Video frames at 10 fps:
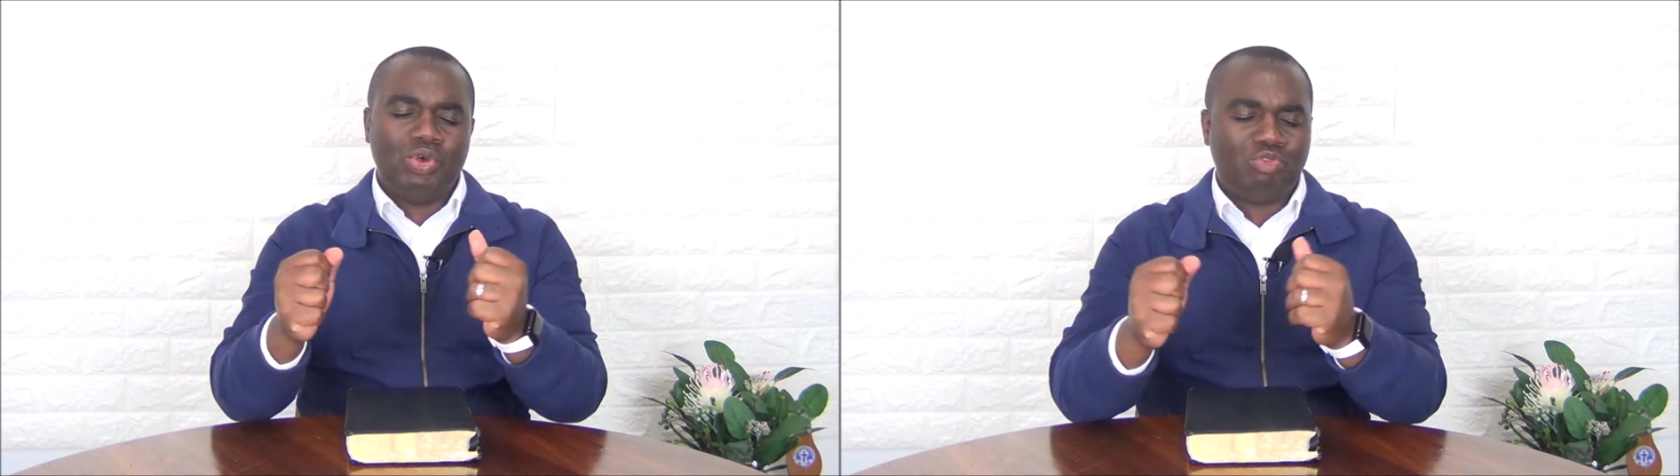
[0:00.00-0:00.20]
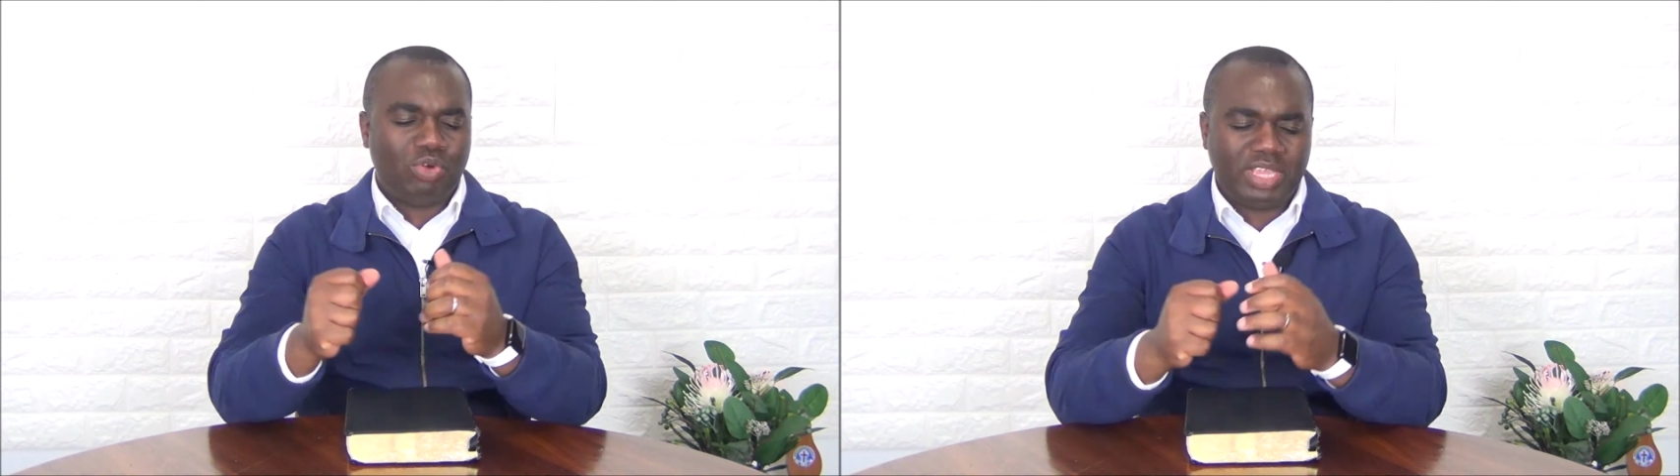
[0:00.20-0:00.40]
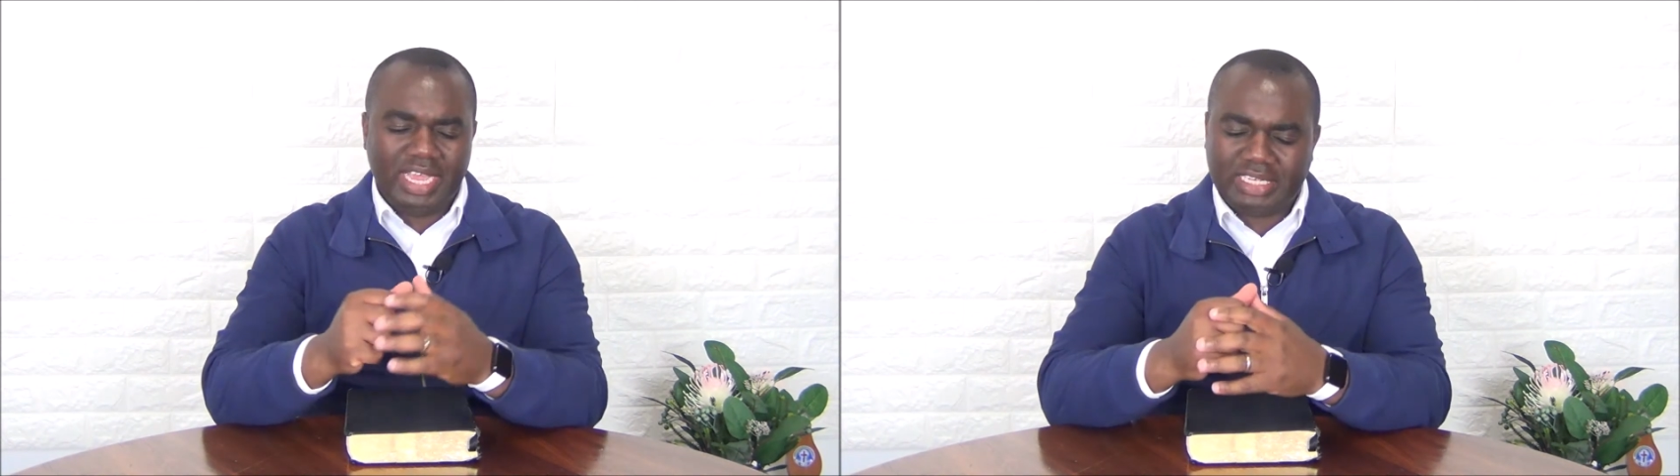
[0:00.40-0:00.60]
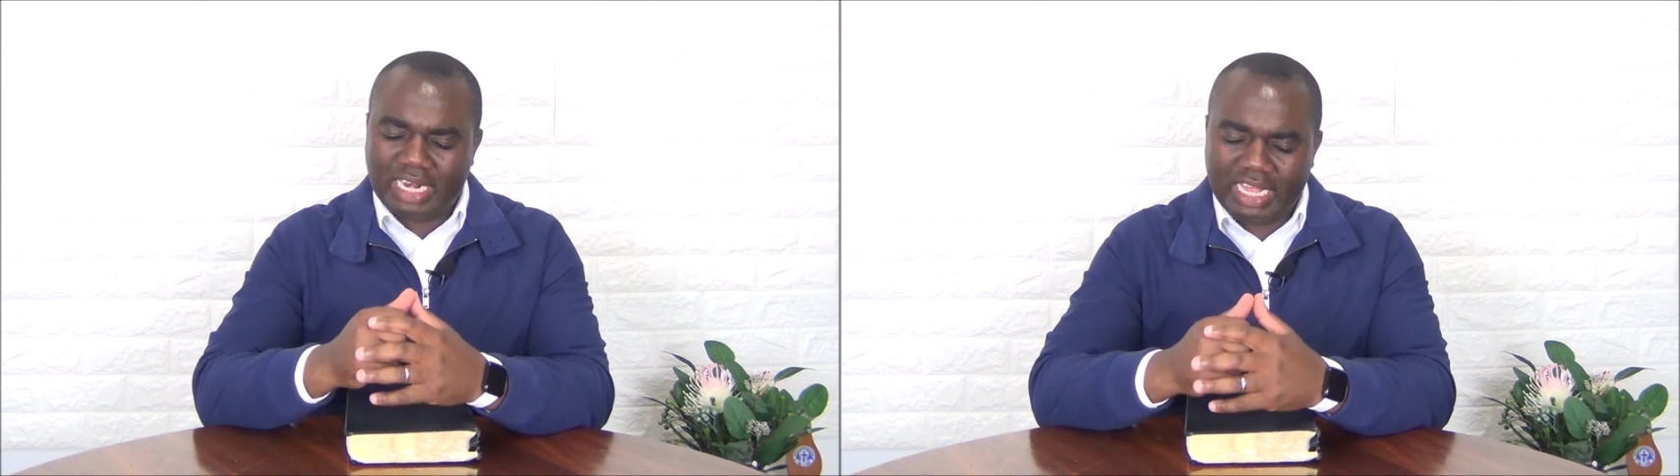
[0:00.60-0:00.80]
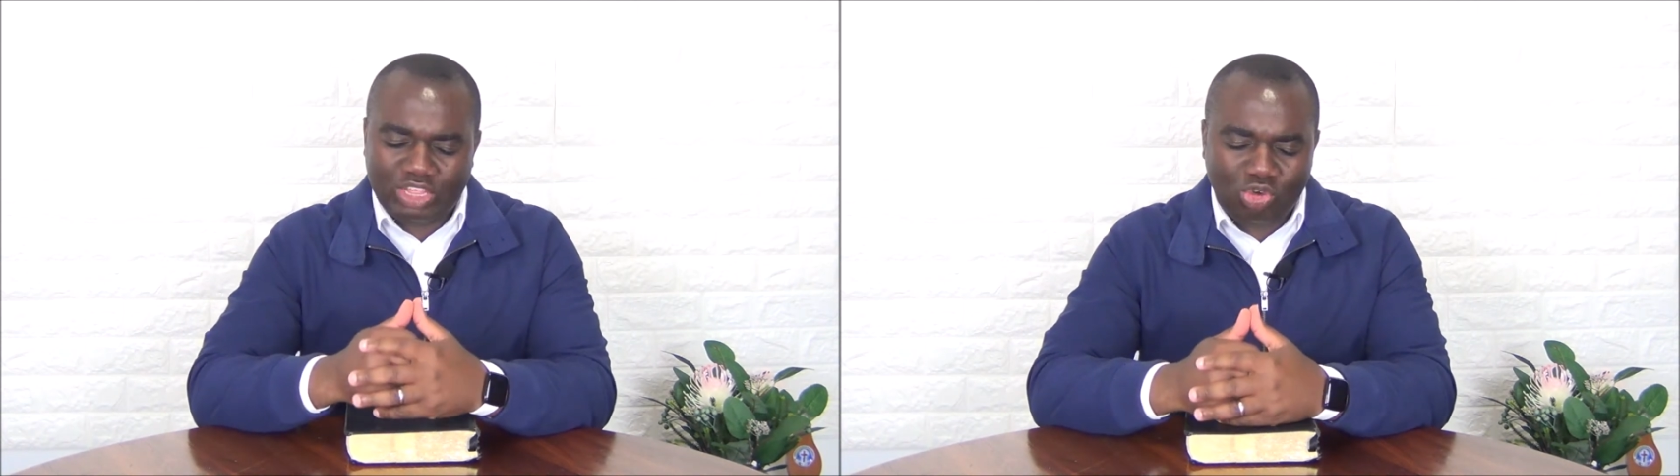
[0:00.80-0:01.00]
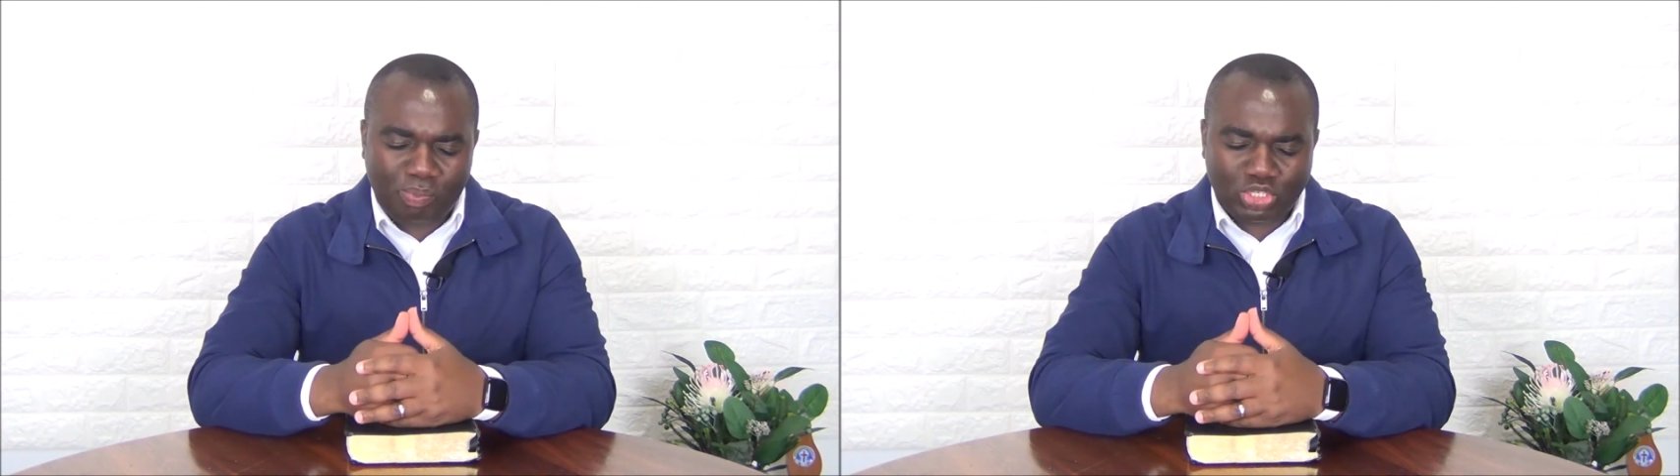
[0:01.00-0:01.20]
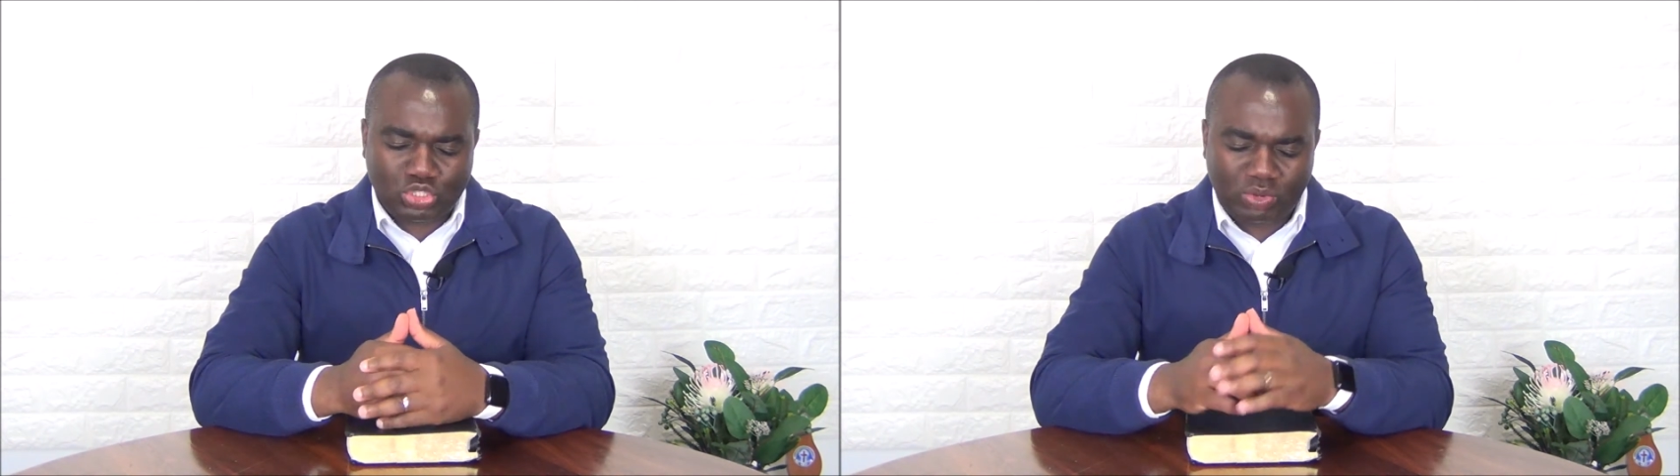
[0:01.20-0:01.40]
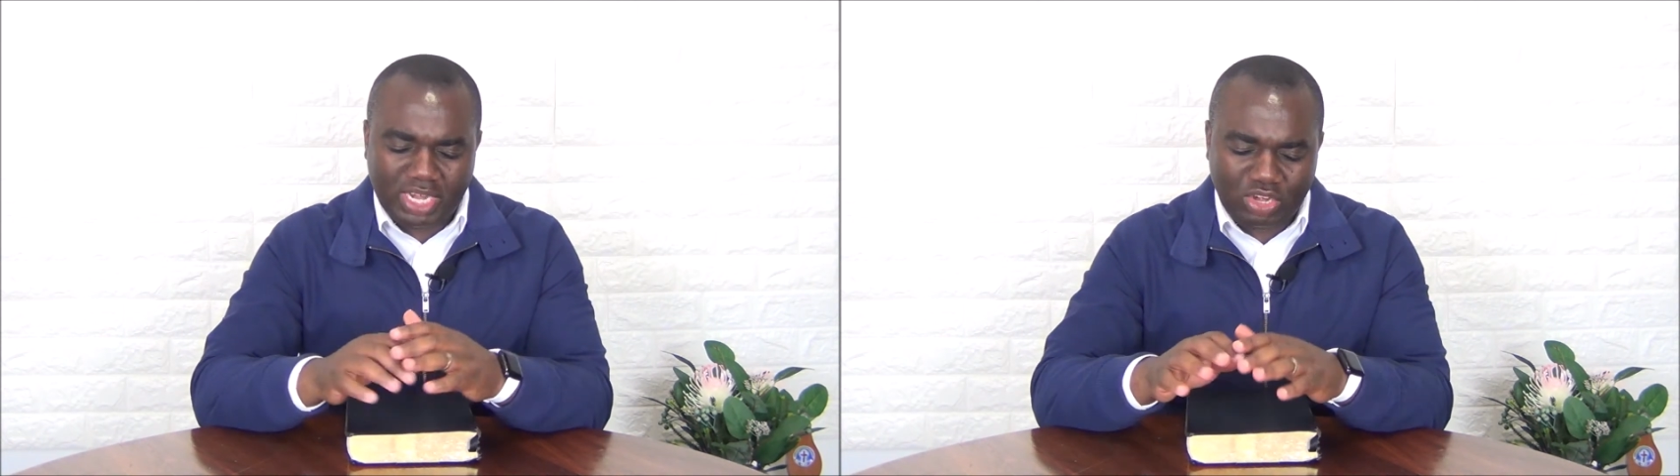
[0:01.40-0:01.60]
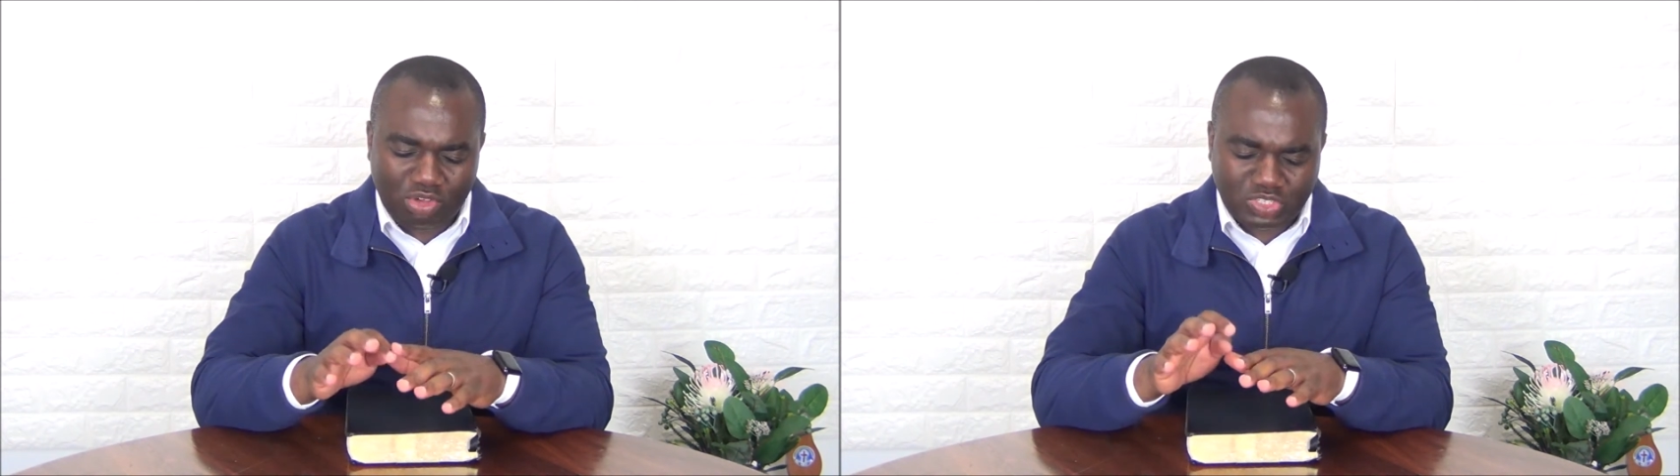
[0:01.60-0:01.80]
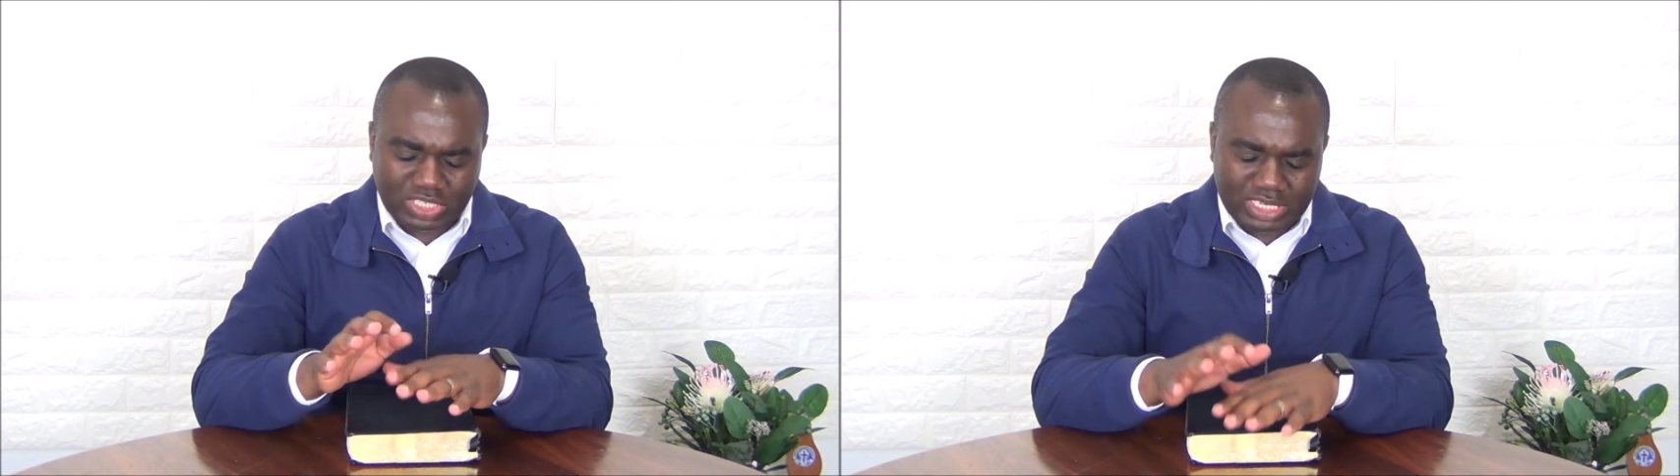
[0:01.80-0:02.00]
for yet another opportunity
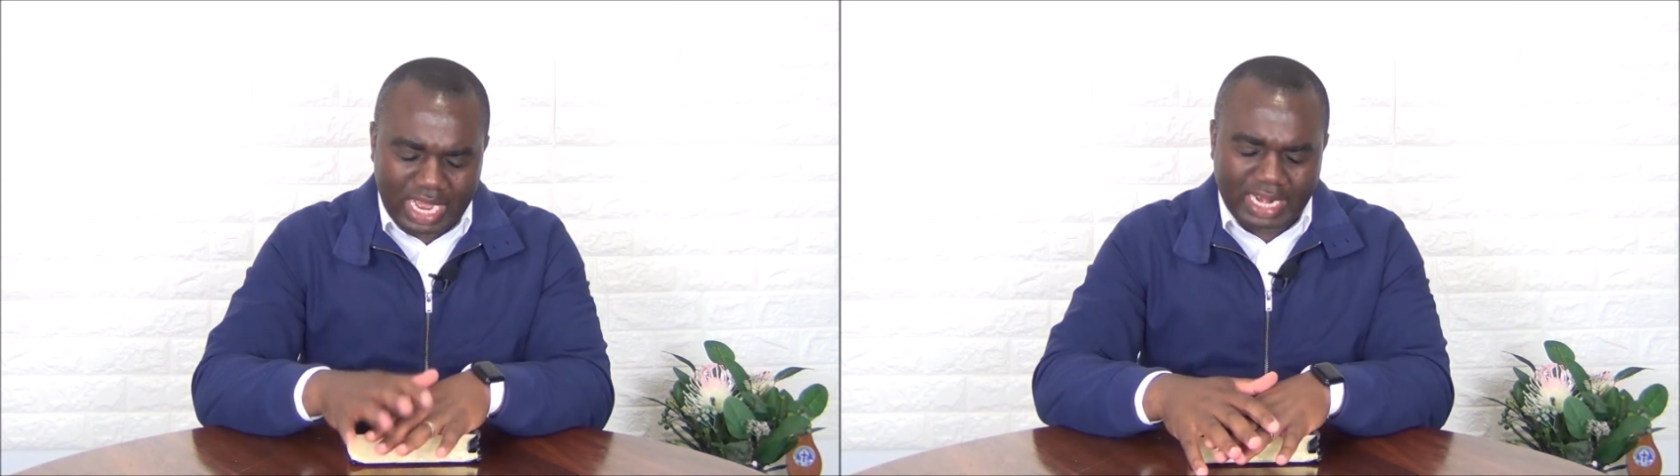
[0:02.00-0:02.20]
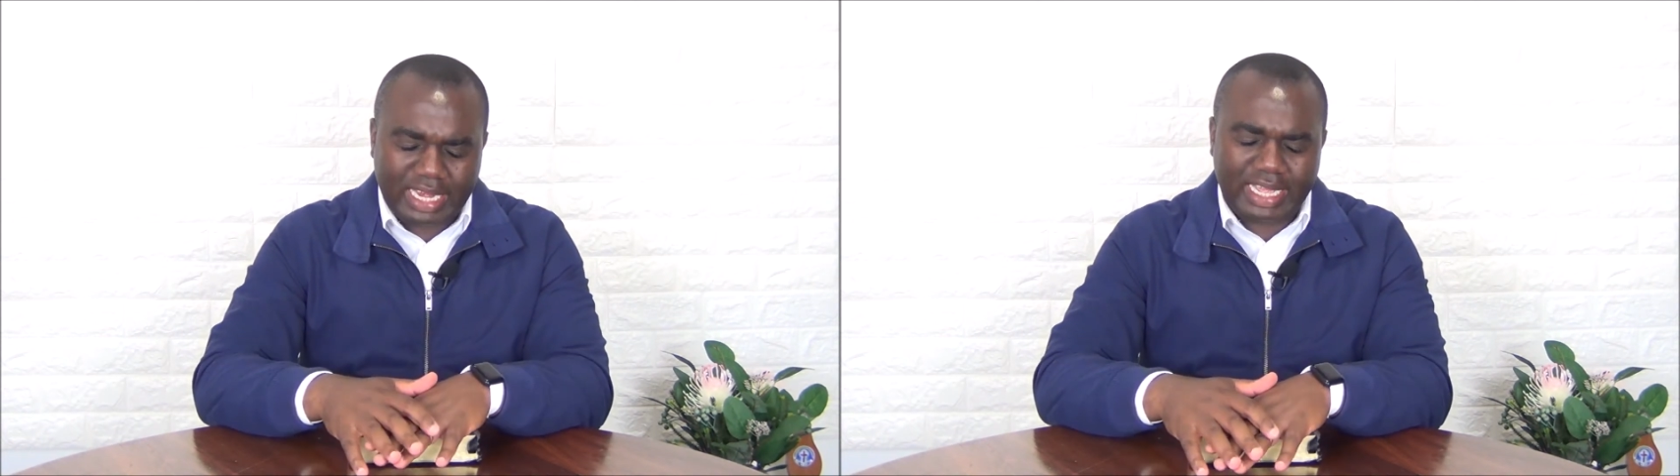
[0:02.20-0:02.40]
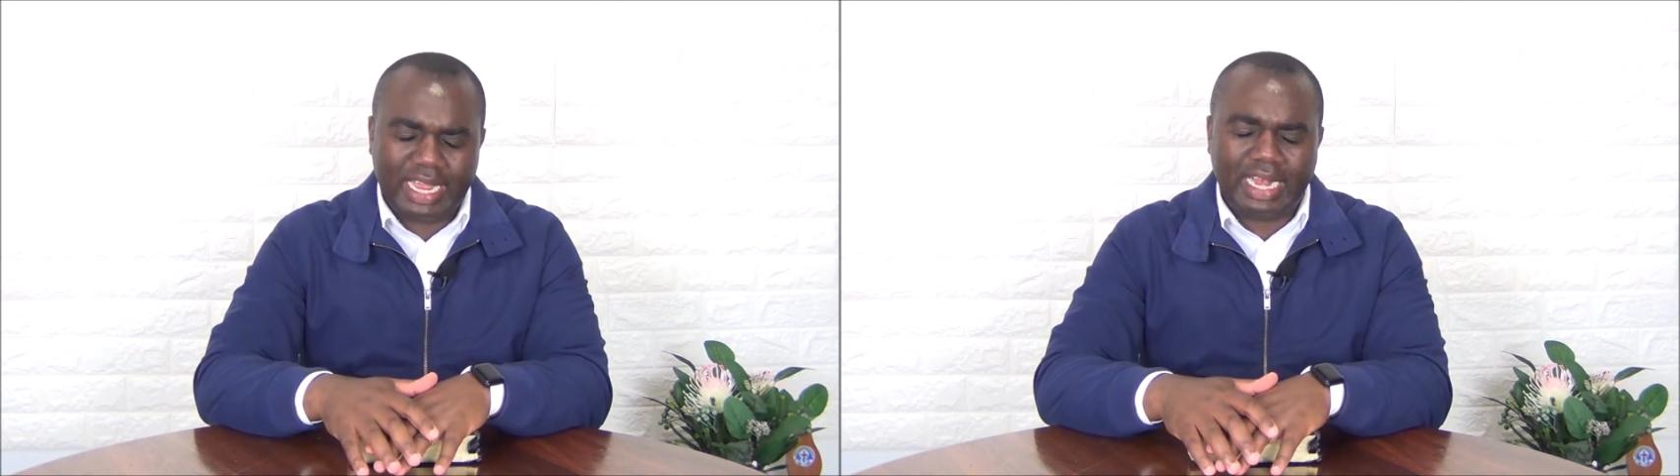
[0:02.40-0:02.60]
of studying